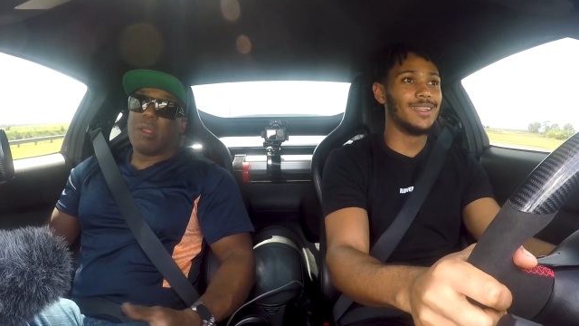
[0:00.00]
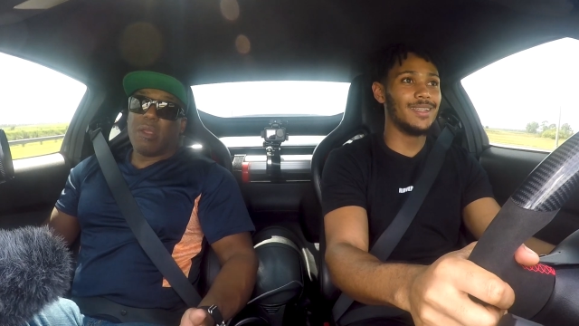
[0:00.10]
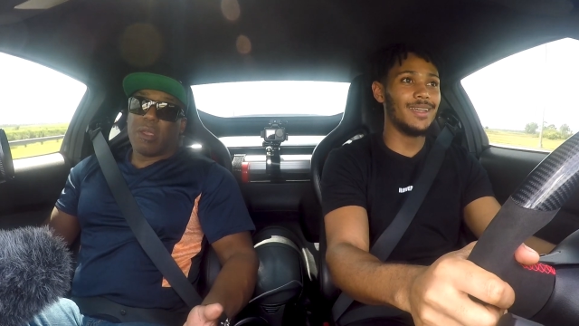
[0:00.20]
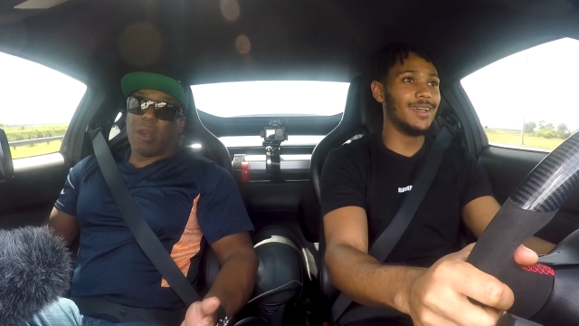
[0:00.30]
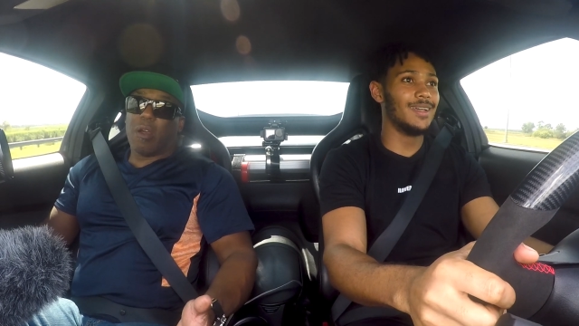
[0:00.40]

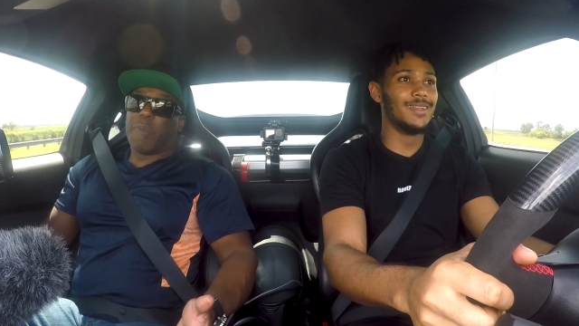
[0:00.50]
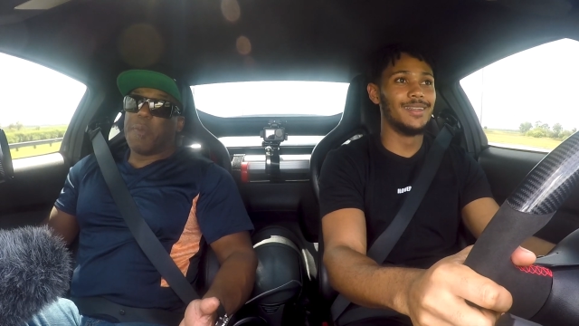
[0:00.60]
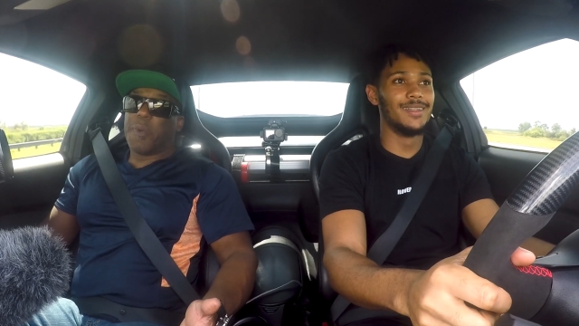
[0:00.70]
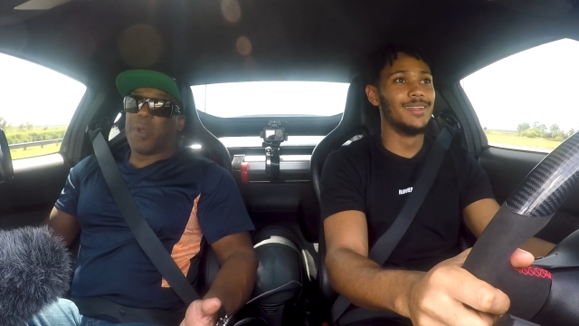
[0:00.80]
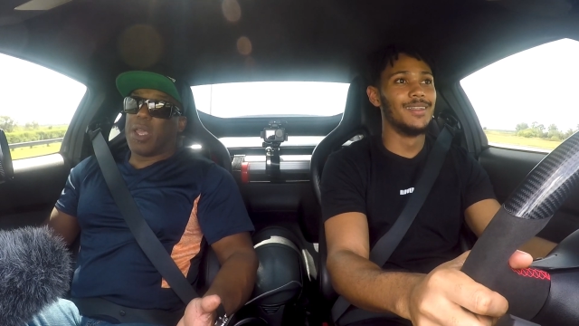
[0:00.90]
Speaker 1: Yeah. You know,
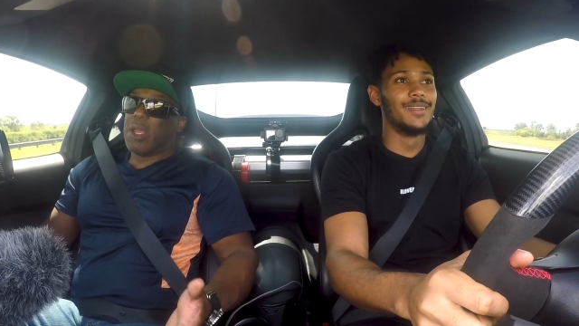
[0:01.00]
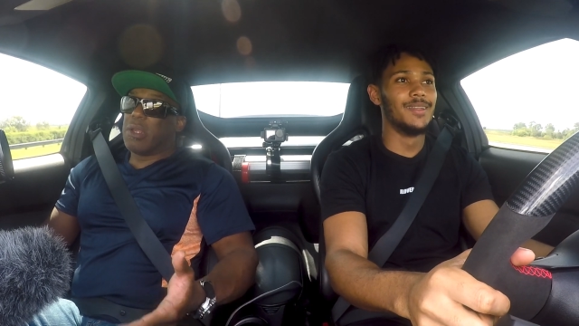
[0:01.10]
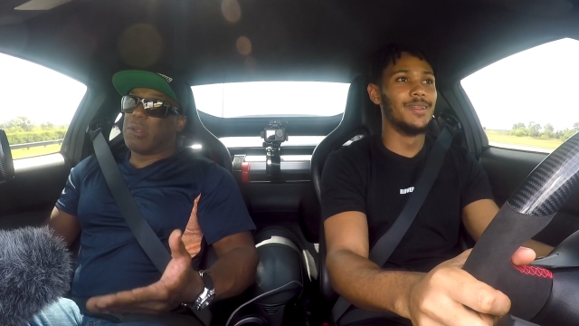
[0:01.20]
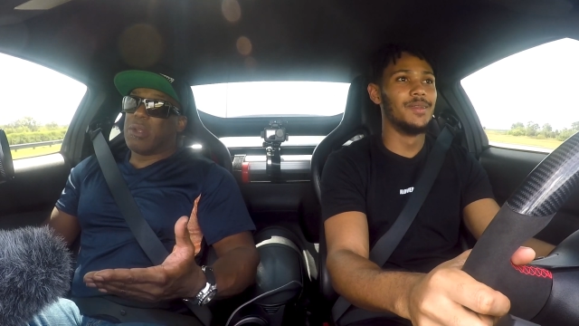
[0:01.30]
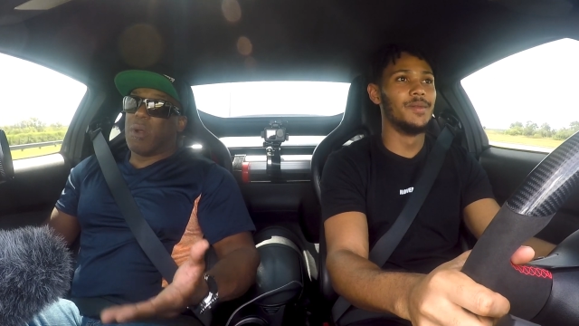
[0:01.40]
people get
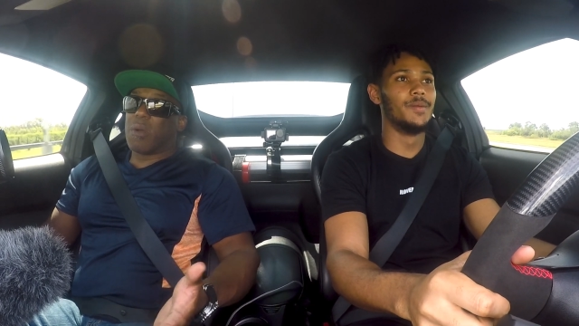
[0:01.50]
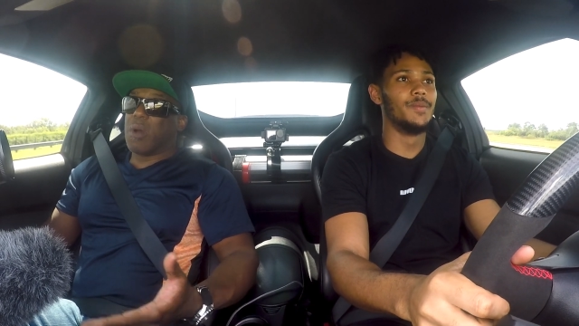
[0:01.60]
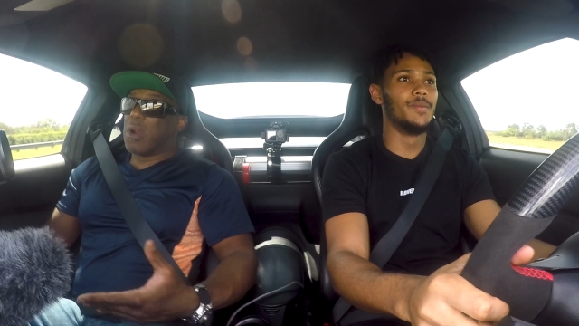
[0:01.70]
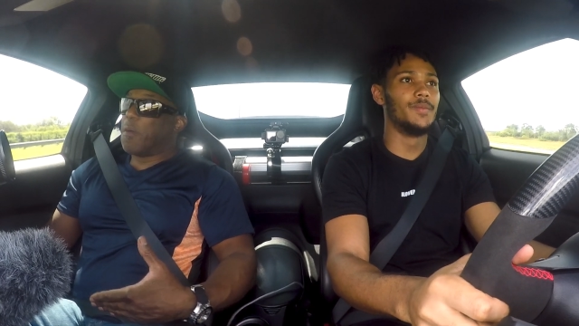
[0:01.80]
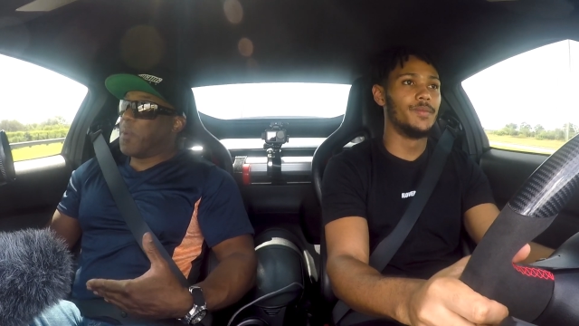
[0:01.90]
you know
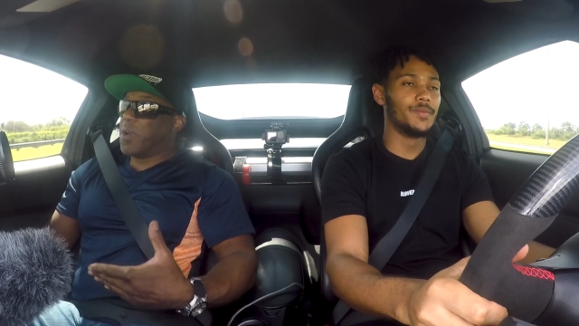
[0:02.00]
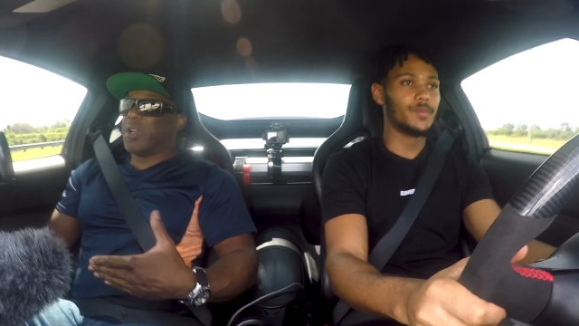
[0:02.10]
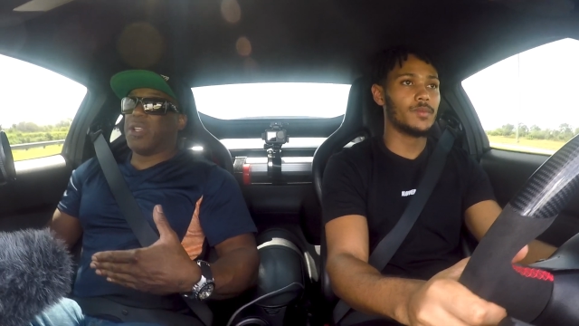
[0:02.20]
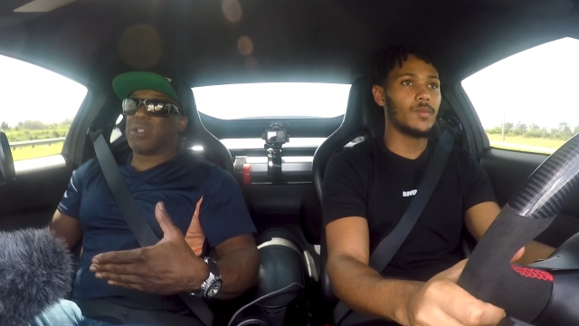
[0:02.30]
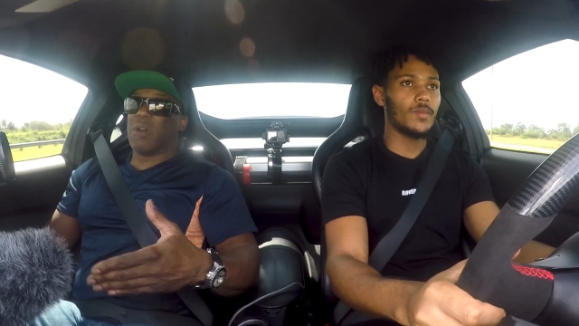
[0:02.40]
caught up on
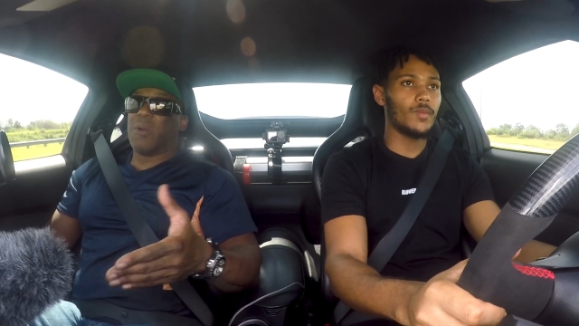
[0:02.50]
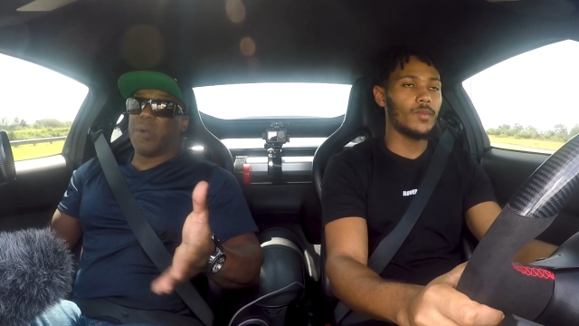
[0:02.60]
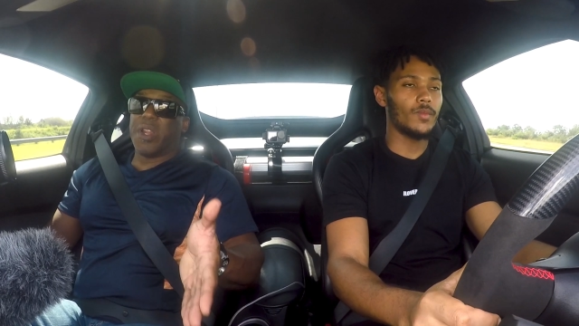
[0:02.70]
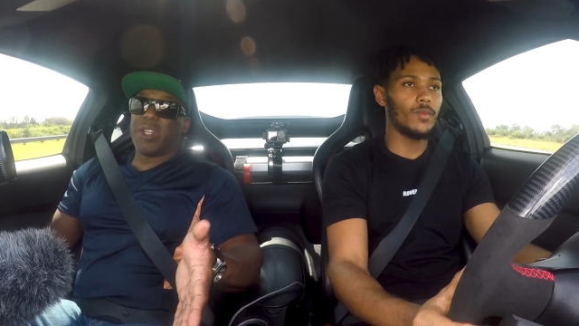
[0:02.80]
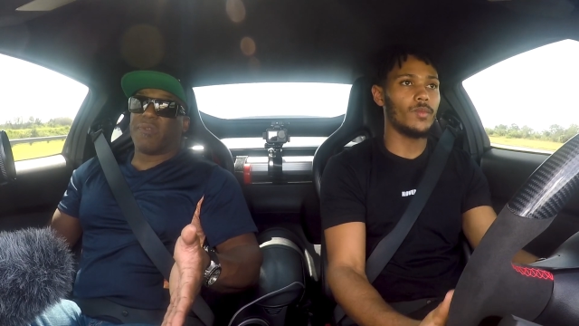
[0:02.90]
this old
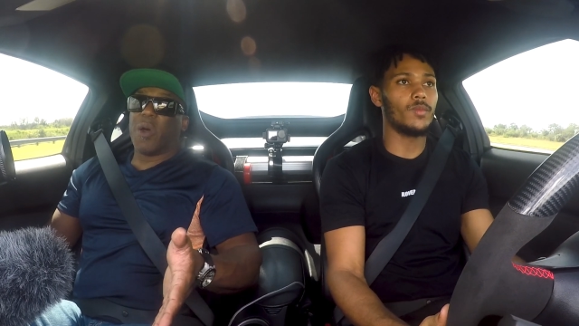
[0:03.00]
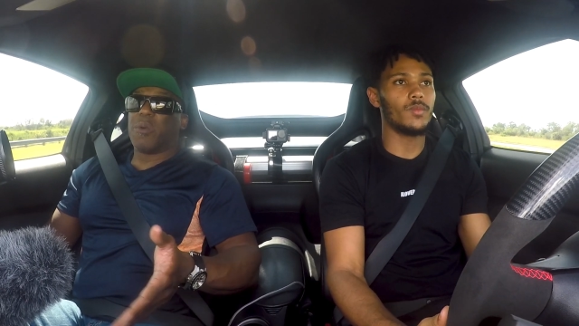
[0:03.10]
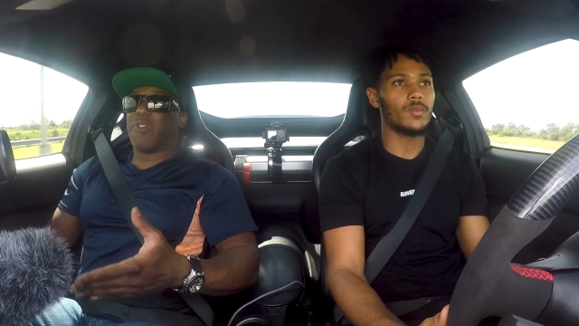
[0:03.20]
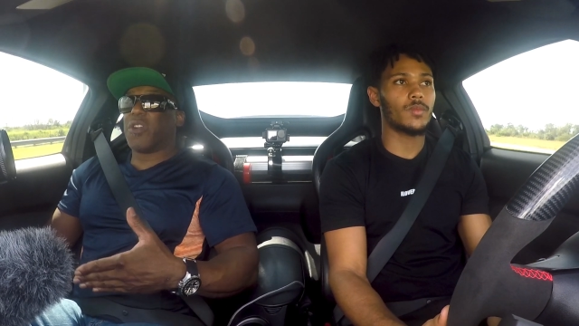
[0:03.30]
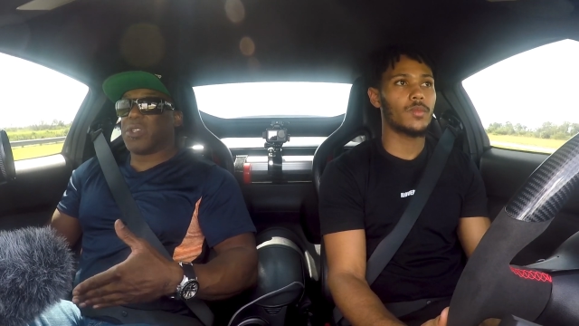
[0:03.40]
oh,
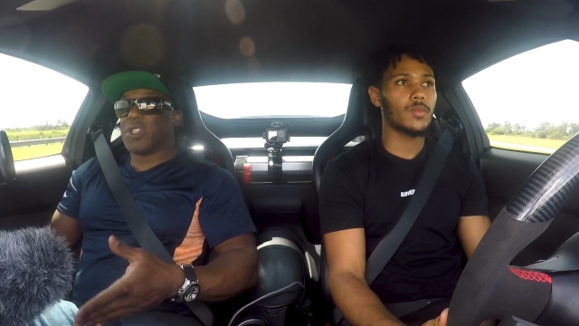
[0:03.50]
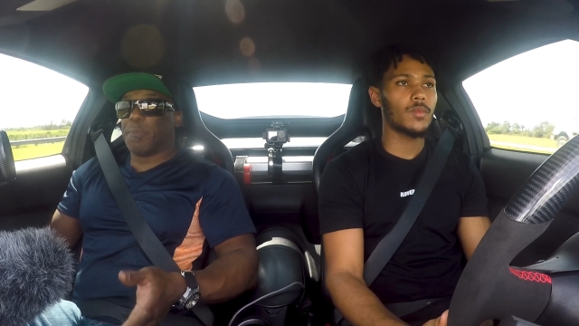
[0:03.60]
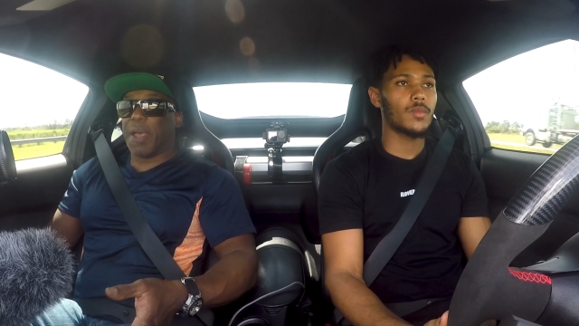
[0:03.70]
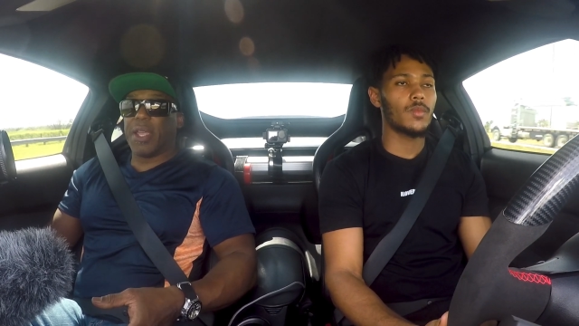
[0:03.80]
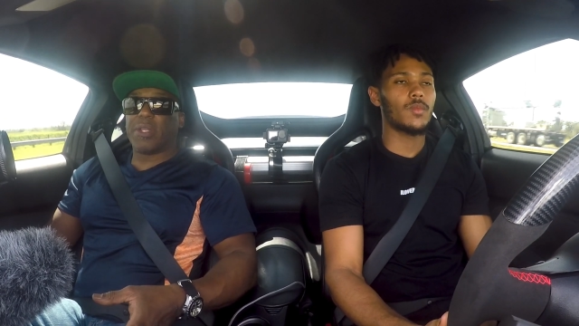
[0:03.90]
Nismo versus
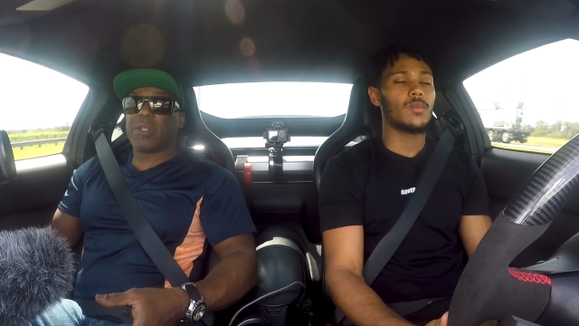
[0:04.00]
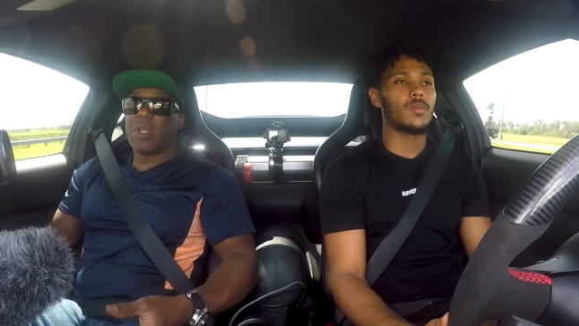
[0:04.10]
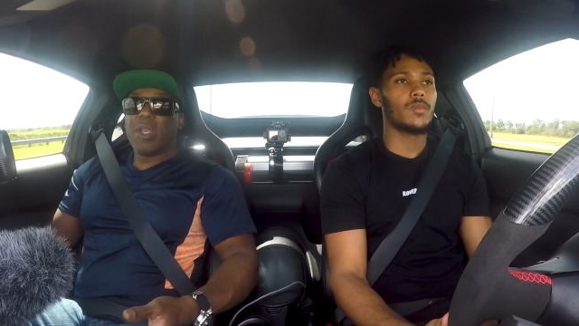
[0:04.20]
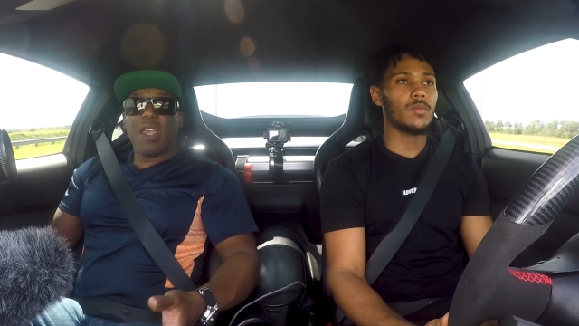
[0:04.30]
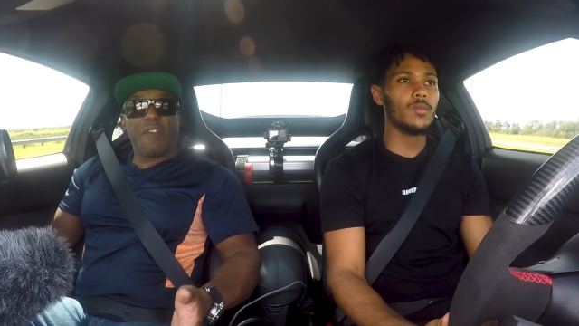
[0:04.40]
base.
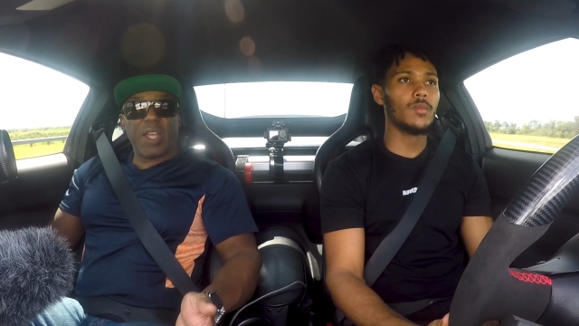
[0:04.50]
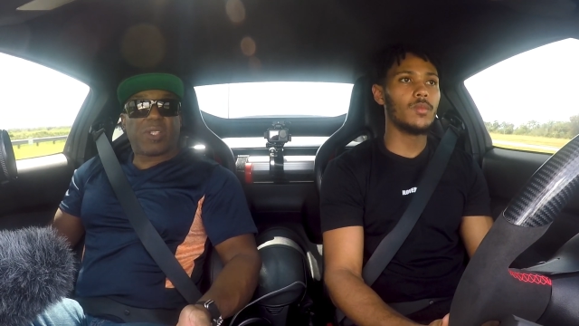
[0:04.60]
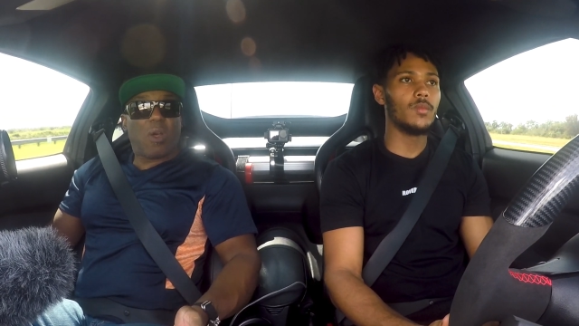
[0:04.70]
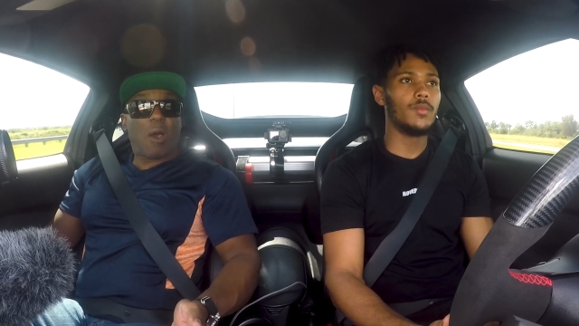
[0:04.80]
If I saw a